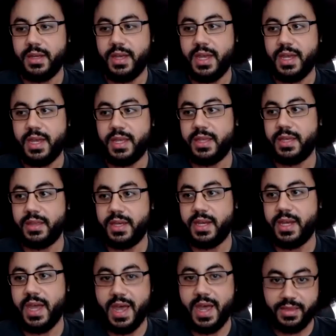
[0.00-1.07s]
And then they
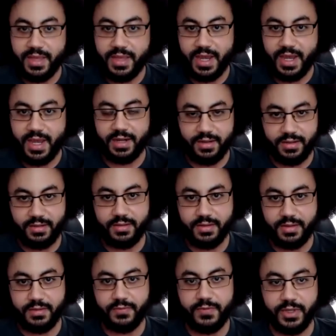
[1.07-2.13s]
add that
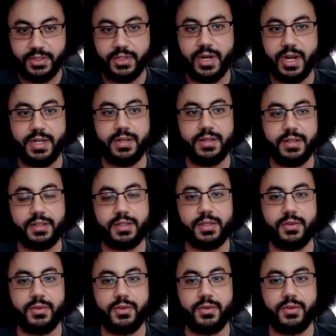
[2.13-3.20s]
filtrate
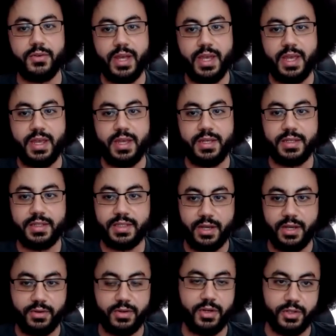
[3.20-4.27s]
to a cell
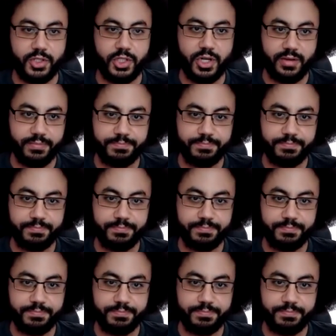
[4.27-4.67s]
culture.